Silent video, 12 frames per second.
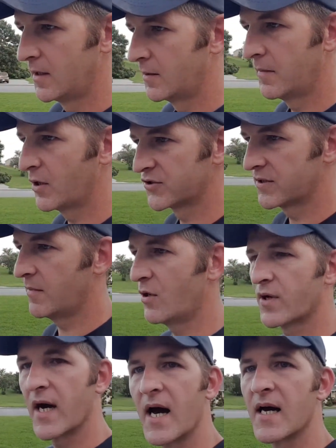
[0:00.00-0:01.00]
Most of them
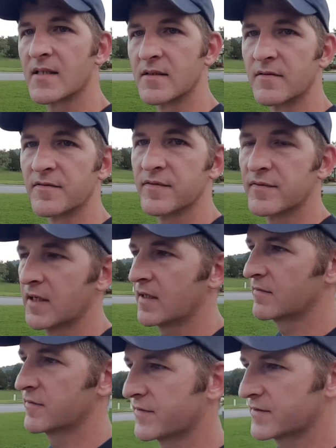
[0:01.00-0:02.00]
old guys have